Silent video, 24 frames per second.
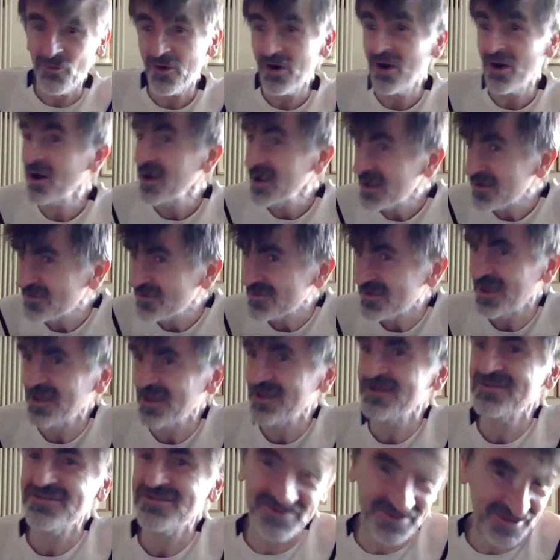I have said
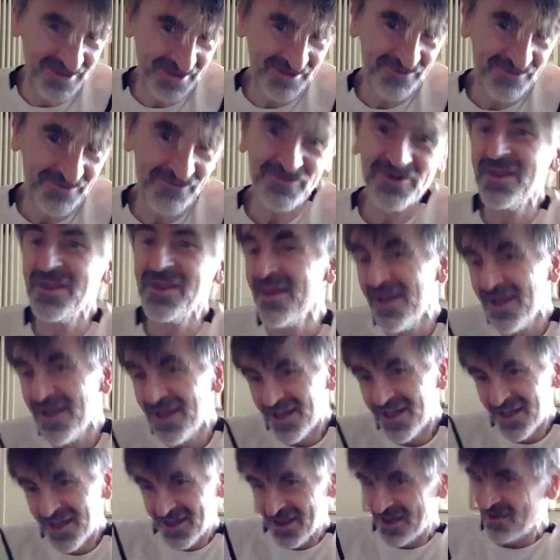to every
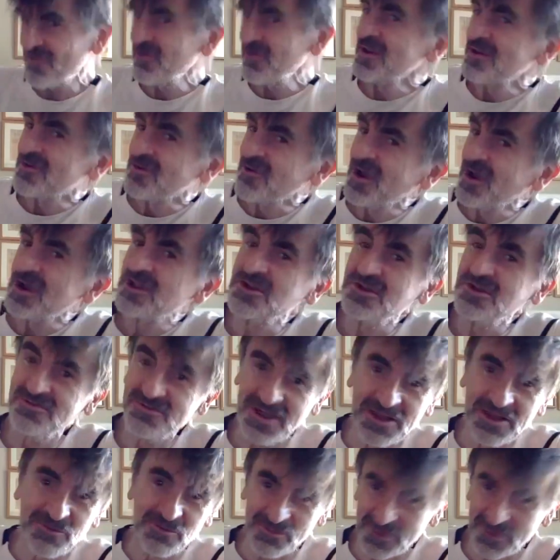interaction I've had with my